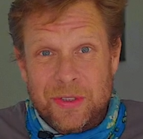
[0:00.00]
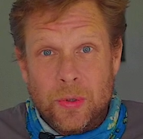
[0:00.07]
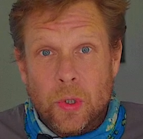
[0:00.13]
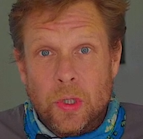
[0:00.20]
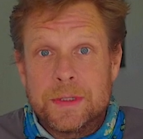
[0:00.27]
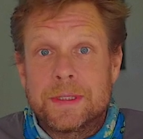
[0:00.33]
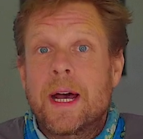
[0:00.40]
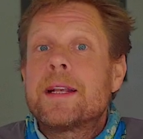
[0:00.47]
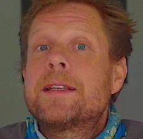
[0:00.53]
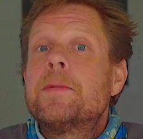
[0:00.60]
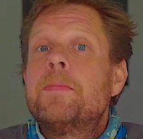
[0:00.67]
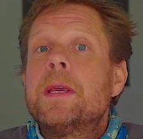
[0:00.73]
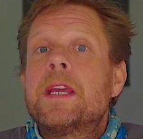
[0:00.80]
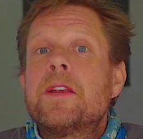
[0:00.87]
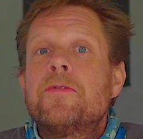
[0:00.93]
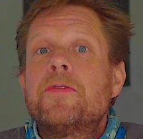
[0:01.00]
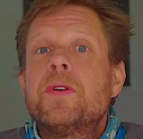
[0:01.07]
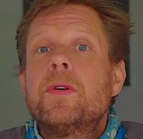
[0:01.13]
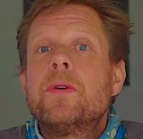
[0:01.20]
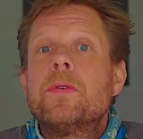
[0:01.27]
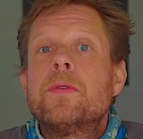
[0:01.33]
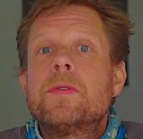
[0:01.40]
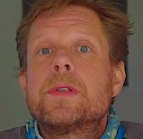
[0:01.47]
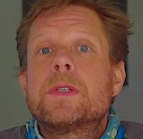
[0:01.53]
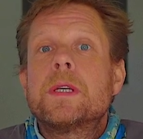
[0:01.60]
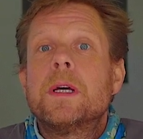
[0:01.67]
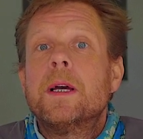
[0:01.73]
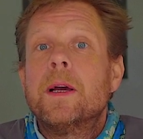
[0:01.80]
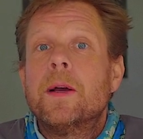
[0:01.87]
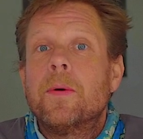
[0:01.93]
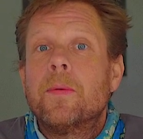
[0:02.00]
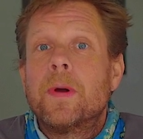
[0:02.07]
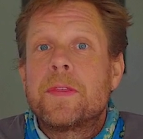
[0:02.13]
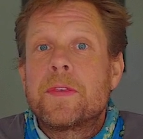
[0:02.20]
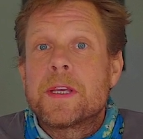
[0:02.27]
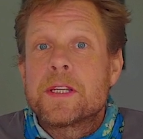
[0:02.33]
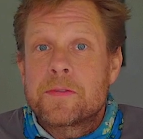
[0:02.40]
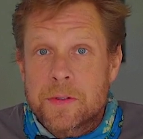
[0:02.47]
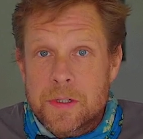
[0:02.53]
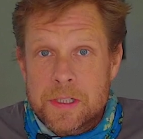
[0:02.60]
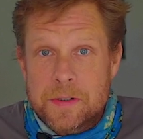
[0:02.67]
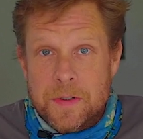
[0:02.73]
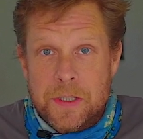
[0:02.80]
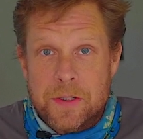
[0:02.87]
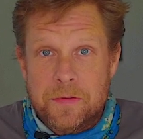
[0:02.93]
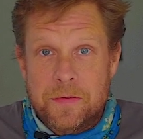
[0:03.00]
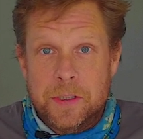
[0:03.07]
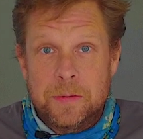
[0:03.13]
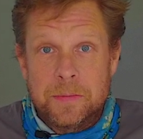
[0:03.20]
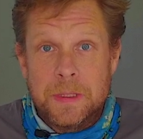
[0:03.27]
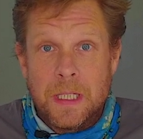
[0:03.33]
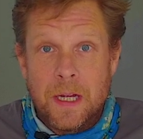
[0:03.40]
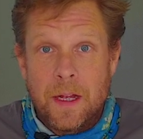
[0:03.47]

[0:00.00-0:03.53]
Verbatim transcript: Duel, not to be confused with his first feature film,